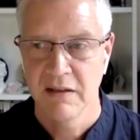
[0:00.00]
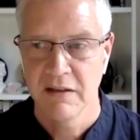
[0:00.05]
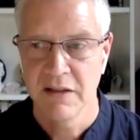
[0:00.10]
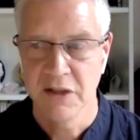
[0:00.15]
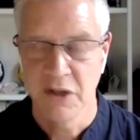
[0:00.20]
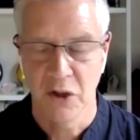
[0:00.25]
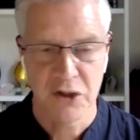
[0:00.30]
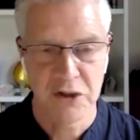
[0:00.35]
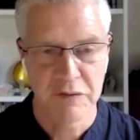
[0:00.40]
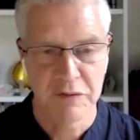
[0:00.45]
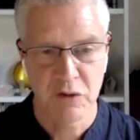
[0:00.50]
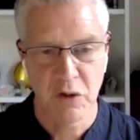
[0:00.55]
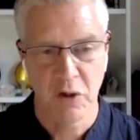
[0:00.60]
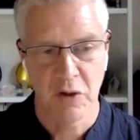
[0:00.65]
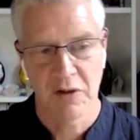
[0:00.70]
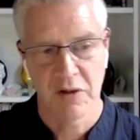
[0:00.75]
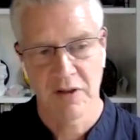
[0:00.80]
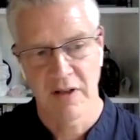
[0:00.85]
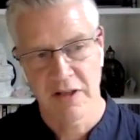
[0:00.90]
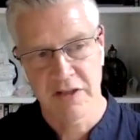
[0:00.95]
you know, I could have
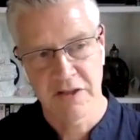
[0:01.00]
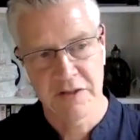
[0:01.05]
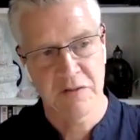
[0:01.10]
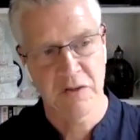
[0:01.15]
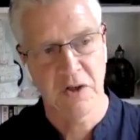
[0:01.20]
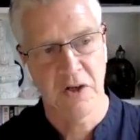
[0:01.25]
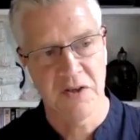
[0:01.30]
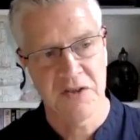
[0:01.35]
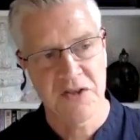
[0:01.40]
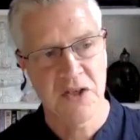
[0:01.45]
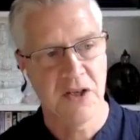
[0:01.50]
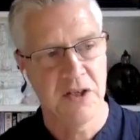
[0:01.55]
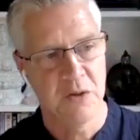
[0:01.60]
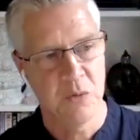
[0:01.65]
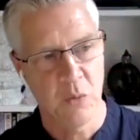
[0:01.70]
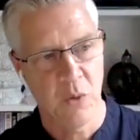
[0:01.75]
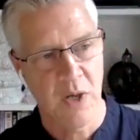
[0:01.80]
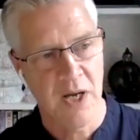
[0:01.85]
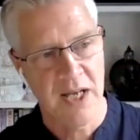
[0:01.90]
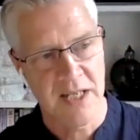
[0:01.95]
got a
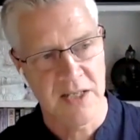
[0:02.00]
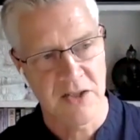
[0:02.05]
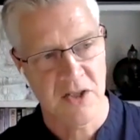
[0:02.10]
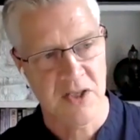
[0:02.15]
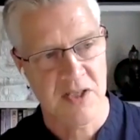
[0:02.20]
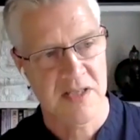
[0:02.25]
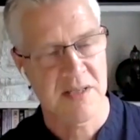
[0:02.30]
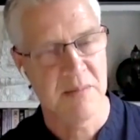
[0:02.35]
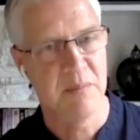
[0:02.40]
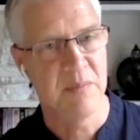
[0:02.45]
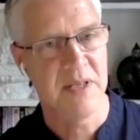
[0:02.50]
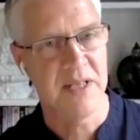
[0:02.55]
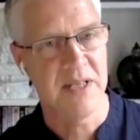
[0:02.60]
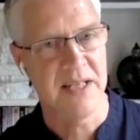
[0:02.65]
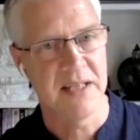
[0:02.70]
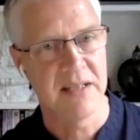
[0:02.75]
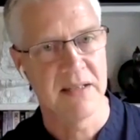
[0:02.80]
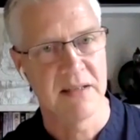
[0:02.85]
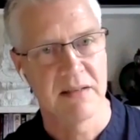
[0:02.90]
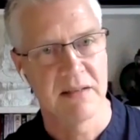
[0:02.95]
certain way just
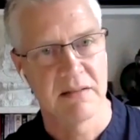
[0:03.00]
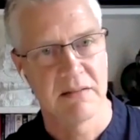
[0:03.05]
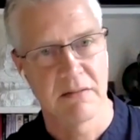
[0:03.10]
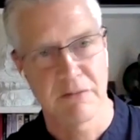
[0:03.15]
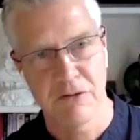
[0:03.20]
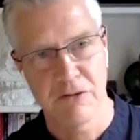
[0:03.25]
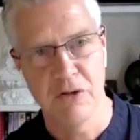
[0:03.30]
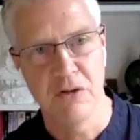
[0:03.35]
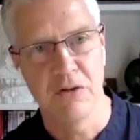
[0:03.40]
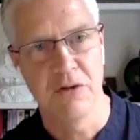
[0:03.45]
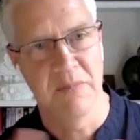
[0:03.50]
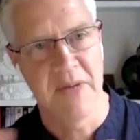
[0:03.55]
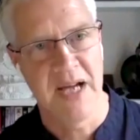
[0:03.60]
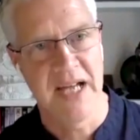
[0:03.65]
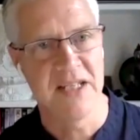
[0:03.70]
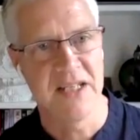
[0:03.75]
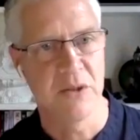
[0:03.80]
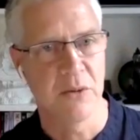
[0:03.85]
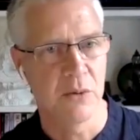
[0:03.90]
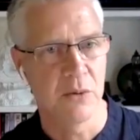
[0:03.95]
simply through the
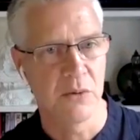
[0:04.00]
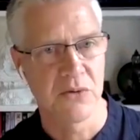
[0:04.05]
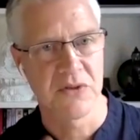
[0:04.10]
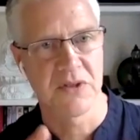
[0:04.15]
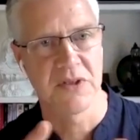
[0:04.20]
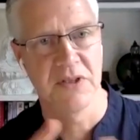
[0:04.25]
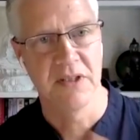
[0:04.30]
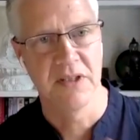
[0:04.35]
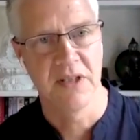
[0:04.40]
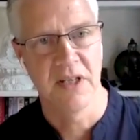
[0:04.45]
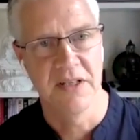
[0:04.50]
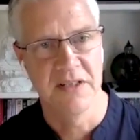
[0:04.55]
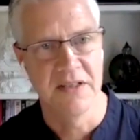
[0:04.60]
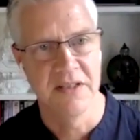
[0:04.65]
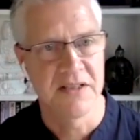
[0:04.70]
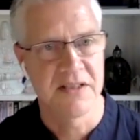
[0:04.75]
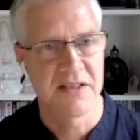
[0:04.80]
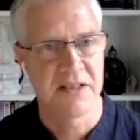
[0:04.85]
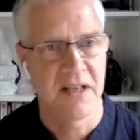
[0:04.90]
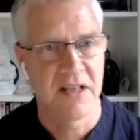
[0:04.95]
manuals
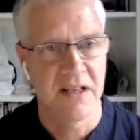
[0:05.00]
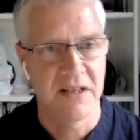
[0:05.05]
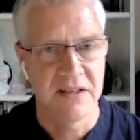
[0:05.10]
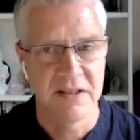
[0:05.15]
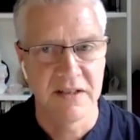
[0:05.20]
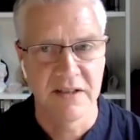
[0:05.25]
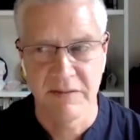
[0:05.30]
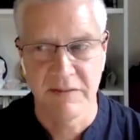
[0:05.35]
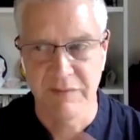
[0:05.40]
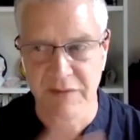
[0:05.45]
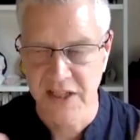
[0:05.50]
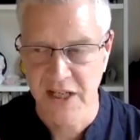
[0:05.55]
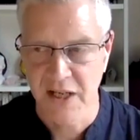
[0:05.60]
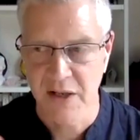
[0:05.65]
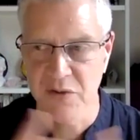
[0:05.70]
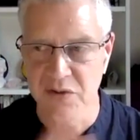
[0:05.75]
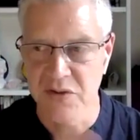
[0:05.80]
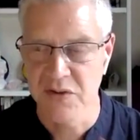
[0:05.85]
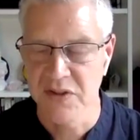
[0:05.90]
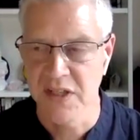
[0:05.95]
and the
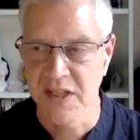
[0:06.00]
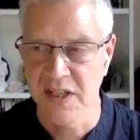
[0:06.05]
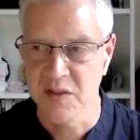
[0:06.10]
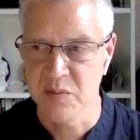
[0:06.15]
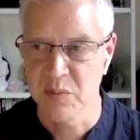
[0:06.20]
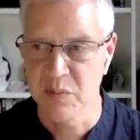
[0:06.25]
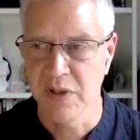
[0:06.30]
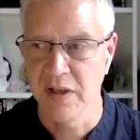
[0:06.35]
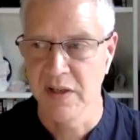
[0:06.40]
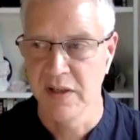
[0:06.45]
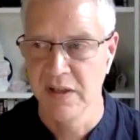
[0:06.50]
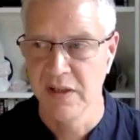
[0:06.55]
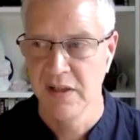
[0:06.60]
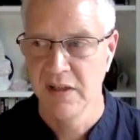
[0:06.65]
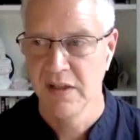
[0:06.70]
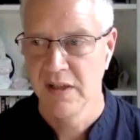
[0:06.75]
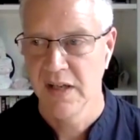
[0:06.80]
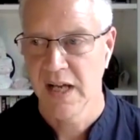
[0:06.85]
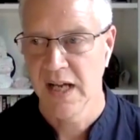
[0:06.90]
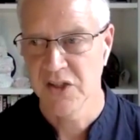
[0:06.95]
videos and things, but
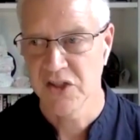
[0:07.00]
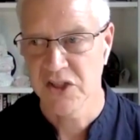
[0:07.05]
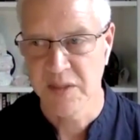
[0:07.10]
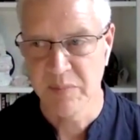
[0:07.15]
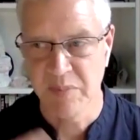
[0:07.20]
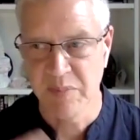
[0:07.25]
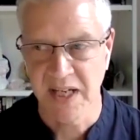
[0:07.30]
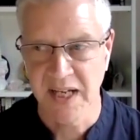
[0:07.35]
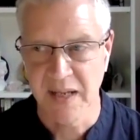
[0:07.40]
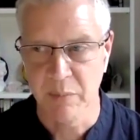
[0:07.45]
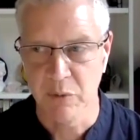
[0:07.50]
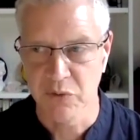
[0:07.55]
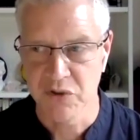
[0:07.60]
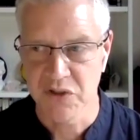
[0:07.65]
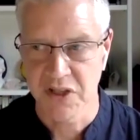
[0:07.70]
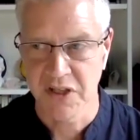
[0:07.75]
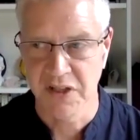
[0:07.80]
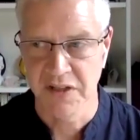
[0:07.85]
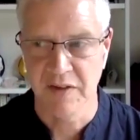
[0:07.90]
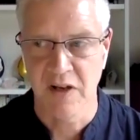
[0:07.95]
actually being able
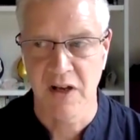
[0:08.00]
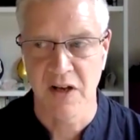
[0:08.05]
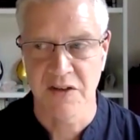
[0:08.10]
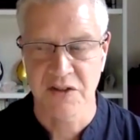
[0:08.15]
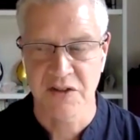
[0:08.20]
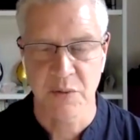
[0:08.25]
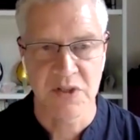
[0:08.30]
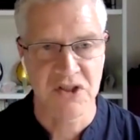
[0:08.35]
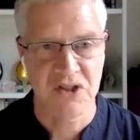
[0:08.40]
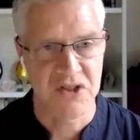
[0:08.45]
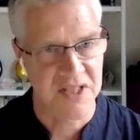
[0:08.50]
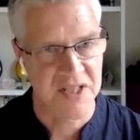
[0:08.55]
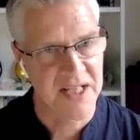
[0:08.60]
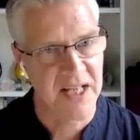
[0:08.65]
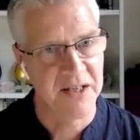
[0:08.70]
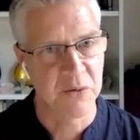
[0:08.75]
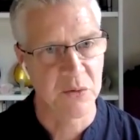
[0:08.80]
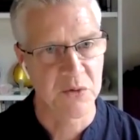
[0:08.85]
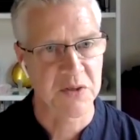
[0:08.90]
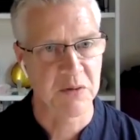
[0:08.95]
to kind of ask questions and
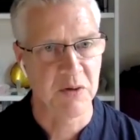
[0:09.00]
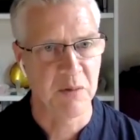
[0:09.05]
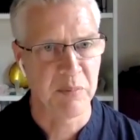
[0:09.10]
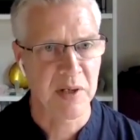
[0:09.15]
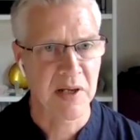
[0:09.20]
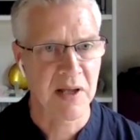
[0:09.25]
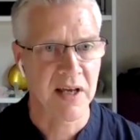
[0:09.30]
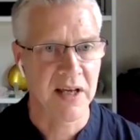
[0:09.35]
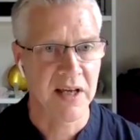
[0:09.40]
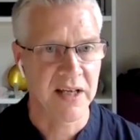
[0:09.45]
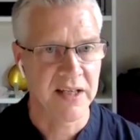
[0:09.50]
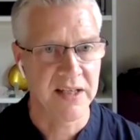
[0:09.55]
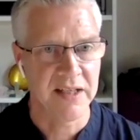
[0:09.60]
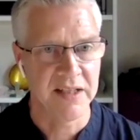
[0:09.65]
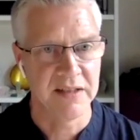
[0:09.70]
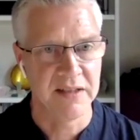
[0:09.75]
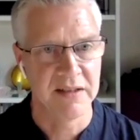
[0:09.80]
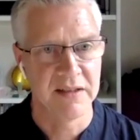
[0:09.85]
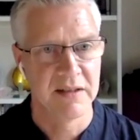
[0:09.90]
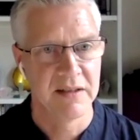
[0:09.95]
then also apply it
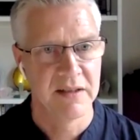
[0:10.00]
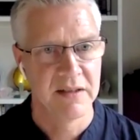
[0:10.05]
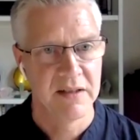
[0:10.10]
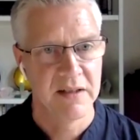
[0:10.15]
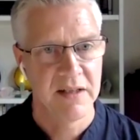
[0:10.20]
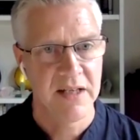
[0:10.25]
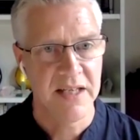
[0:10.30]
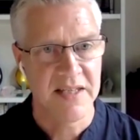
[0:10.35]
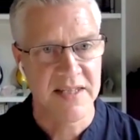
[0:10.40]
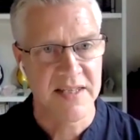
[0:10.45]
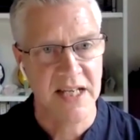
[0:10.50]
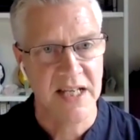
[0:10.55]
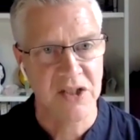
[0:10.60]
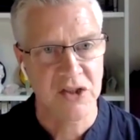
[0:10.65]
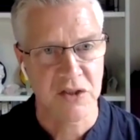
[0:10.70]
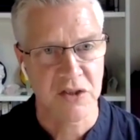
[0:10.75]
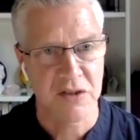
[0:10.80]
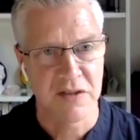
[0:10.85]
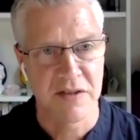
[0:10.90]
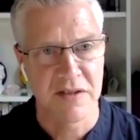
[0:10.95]
in
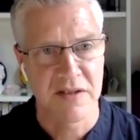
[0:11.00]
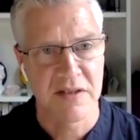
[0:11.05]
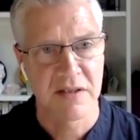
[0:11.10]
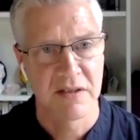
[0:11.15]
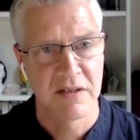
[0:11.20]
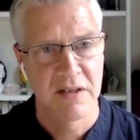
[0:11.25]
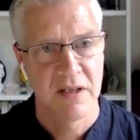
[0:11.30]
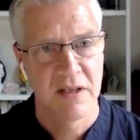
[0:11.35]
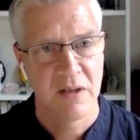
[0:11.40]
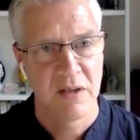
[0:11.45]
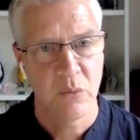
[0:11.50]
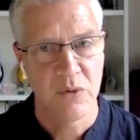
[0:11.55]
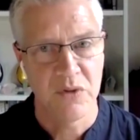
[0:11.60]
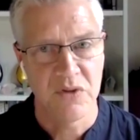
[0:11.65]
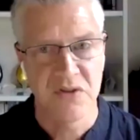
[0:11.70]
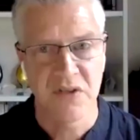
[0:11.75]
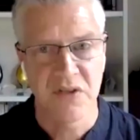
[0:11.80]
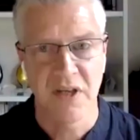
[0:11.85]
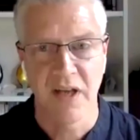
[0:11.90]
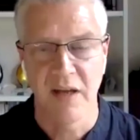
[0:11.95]
sessions
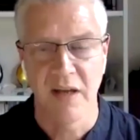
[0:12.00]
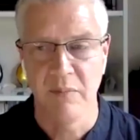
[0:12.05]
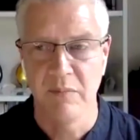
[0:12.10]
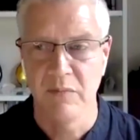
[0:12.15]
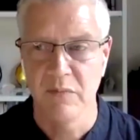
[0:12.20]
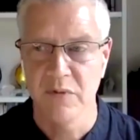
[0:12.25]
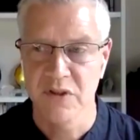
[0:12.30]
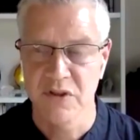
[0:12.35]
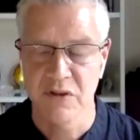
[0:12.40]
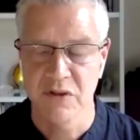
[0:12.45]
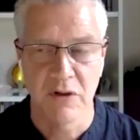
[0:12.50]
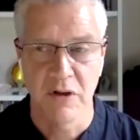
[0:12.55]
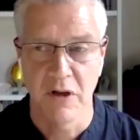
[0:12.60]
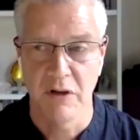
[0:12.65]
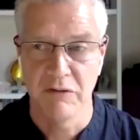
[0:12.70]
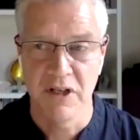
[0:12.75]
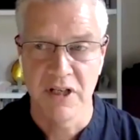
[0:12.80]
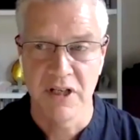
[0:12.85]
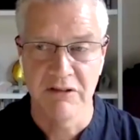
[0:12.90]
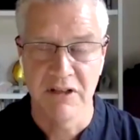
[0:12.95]
was a
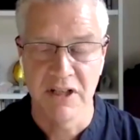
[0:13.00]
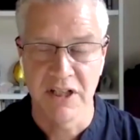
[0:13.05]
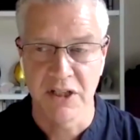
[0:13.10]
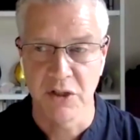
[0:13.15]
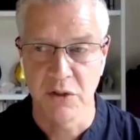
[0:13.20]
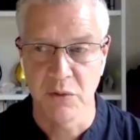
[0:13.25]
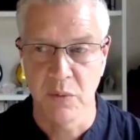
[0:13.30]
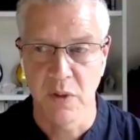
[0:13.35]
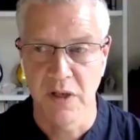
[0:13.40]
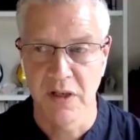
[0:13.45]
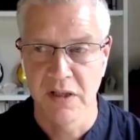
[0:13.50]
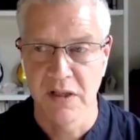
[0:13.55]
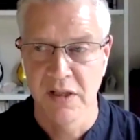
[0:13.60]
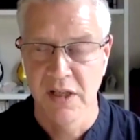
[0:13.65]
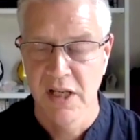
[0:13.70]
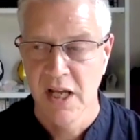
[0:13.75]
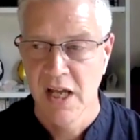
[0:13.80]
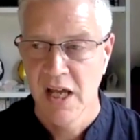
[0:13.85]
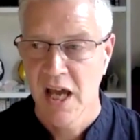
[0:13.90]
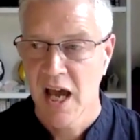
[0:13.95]
really good one.
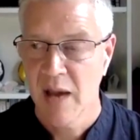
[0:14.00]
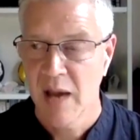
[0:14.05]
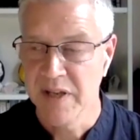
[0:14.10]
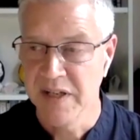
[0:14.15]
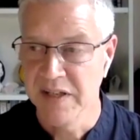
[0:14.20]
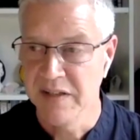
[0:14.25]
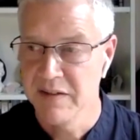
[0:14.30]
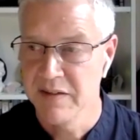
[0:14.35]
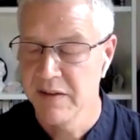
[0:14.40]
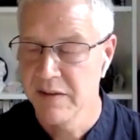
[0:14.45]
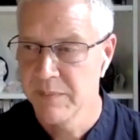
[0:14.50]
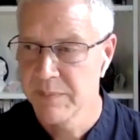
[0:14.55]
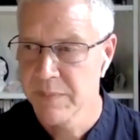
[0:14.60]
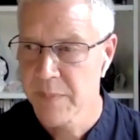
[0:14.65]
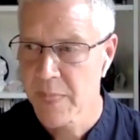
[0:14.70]
I mean,